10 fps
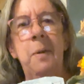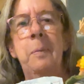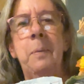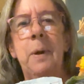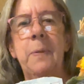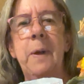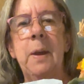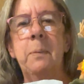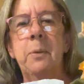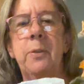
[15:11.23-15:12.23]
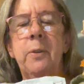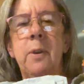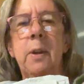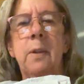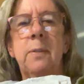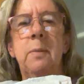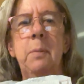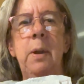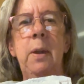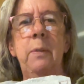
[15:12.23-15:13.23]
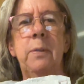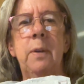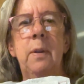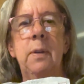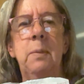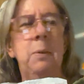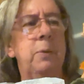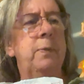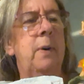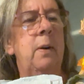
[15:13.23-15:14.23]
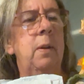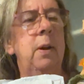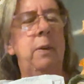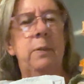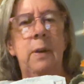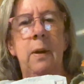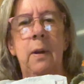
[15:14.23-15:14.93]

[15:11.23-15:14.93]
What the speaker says: But I think I'm just going to get some leaves, some of those fall leaves,